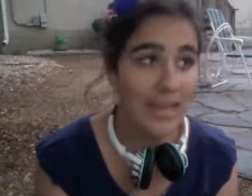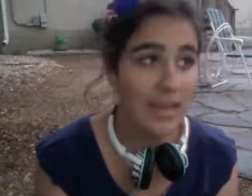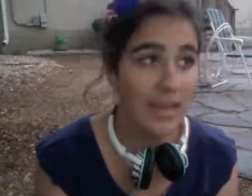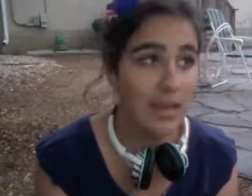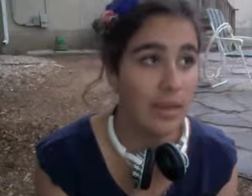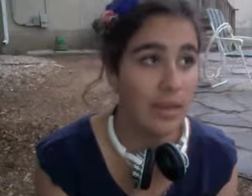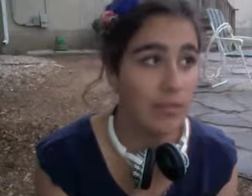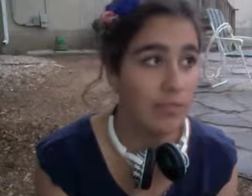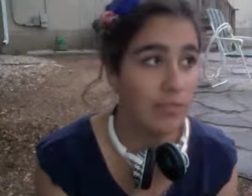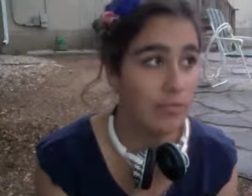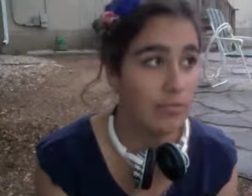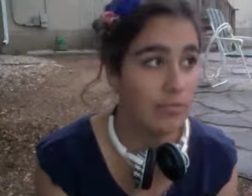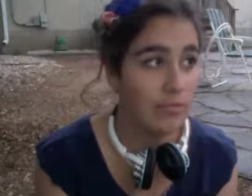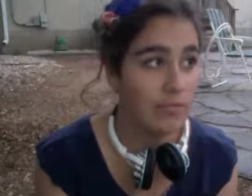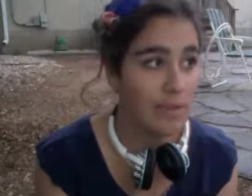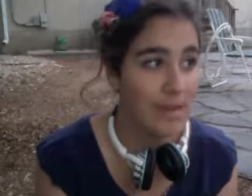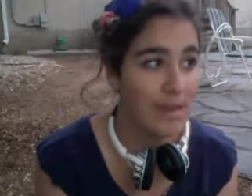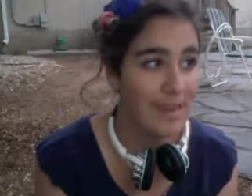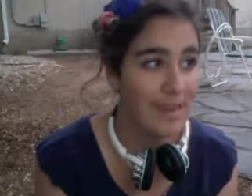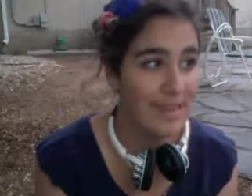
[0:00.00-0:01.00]
I'm
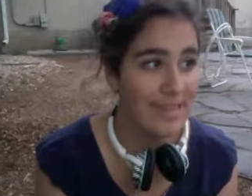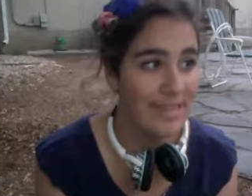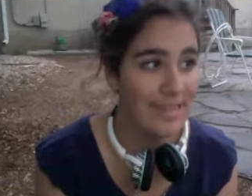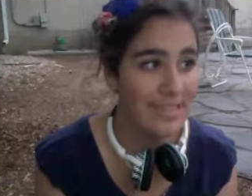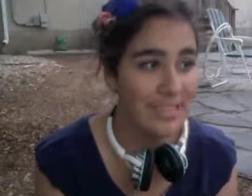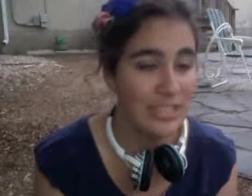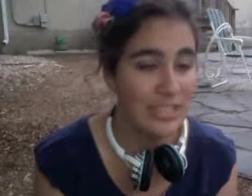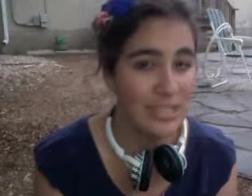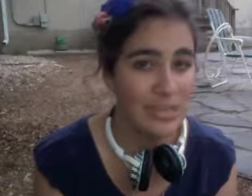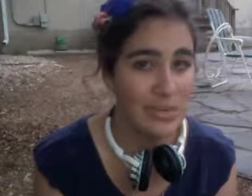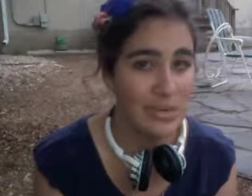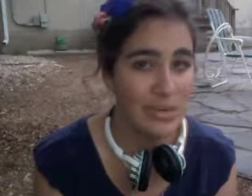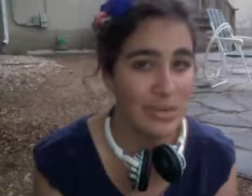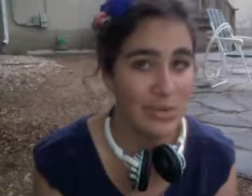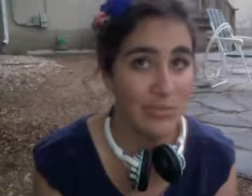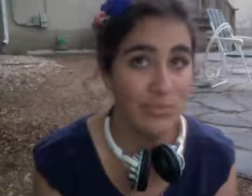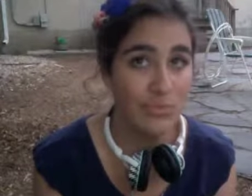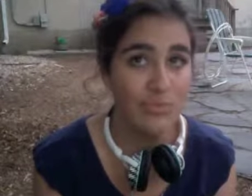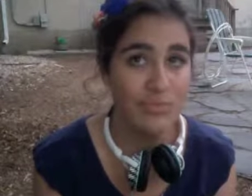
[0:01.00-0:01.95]
ready to go.